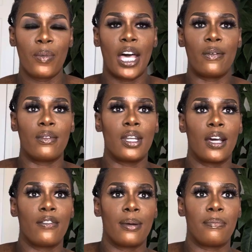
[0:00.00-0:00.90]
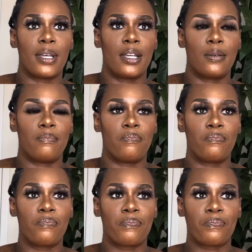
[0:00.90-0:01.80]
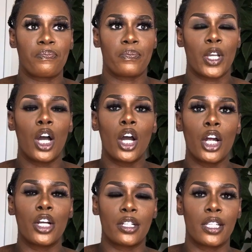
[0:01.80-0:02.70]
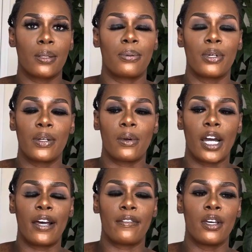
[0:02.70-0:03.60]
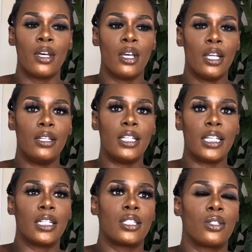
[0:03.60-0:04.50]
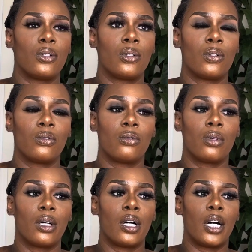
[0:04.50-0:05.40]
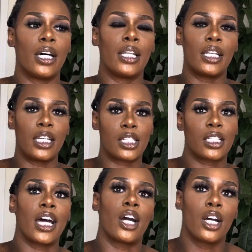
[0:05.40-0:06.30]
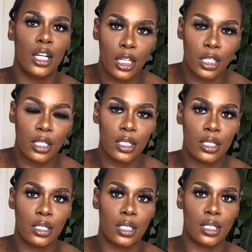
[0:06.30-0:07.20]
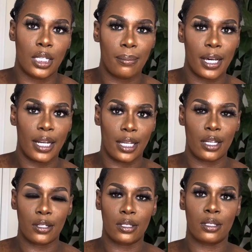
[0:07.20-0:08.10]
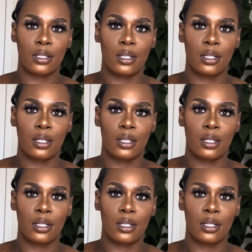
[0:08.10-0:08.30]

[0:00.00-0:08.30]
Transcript: I've never been hurt to the point where I've needed to unleash that hurt to somebody else.